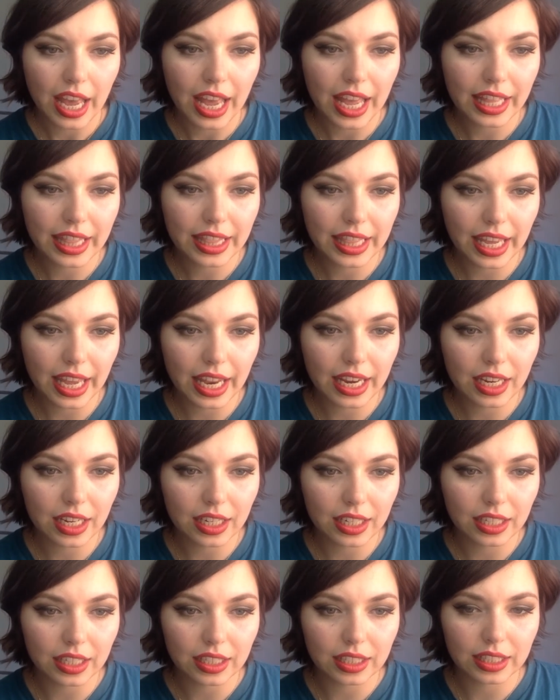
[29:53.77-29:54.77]
And
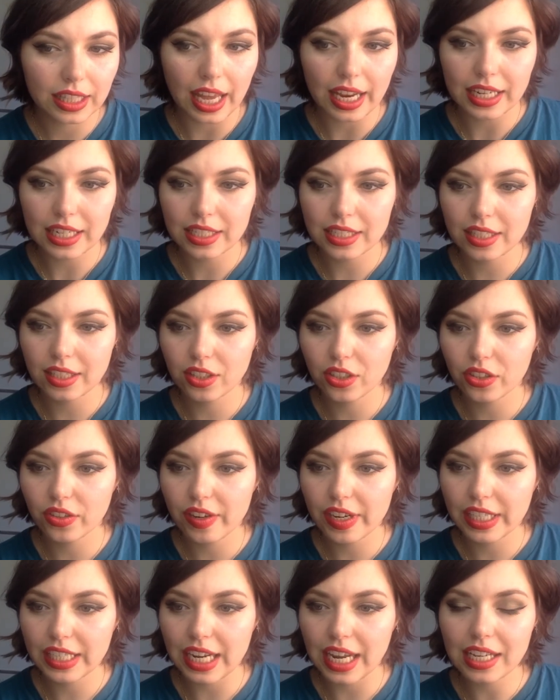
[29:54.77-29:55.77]
then that is the
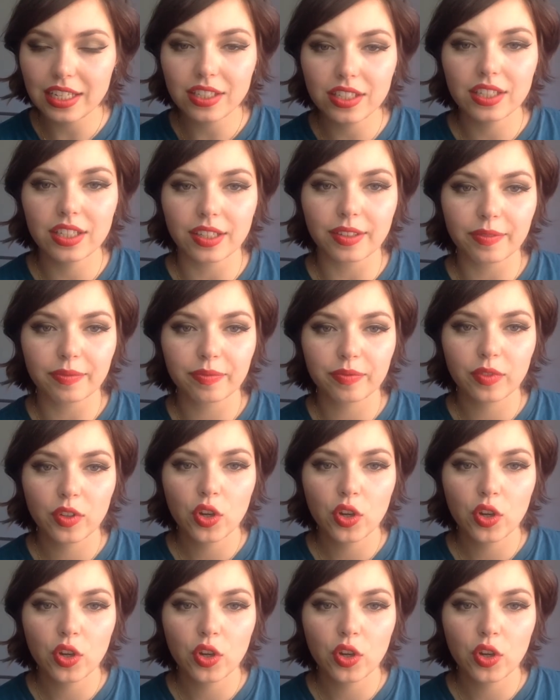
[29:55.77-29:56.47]
correct answer.